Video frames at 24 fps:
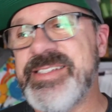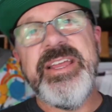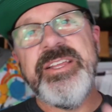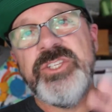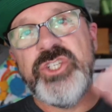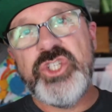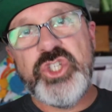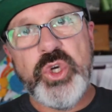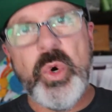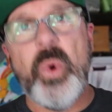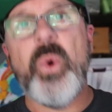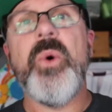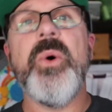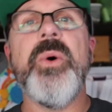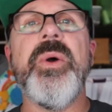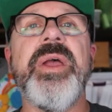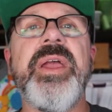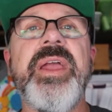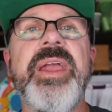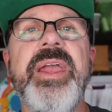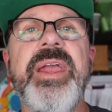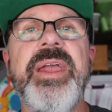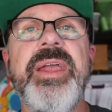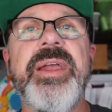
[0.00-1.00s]

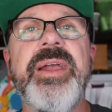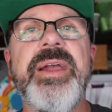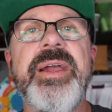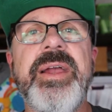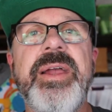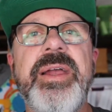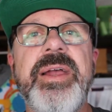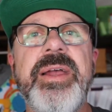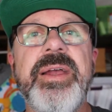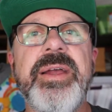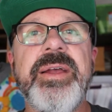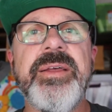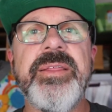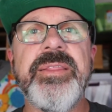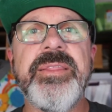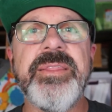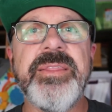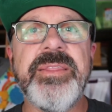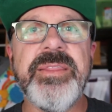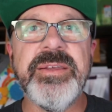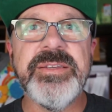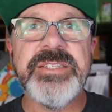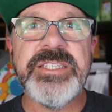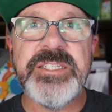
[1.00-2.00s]
Enjoy
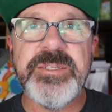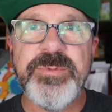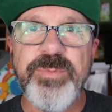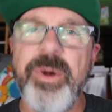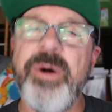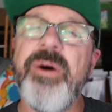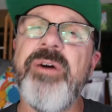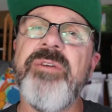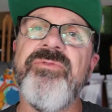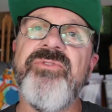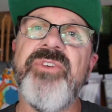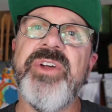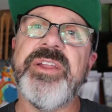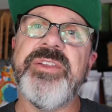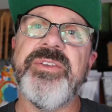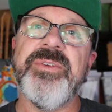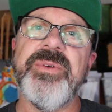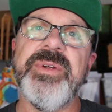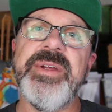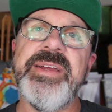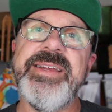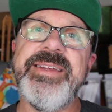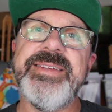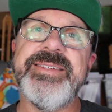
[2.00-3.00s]
the small
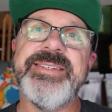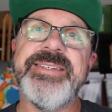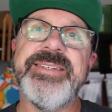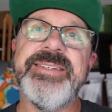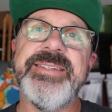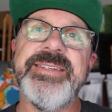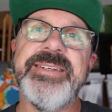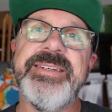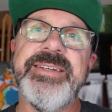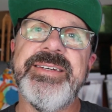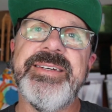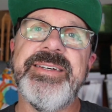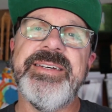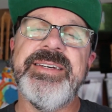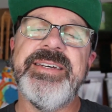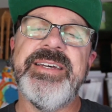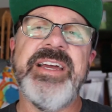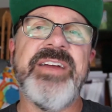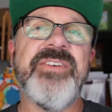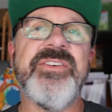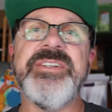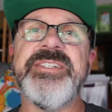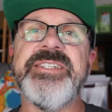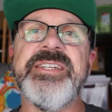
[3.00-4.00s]
victories
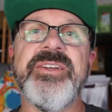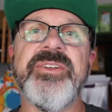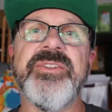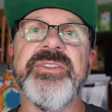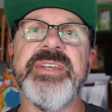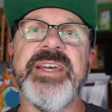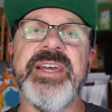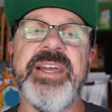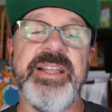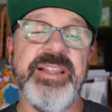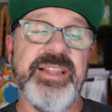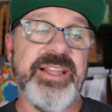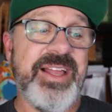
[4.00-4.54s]
every single day.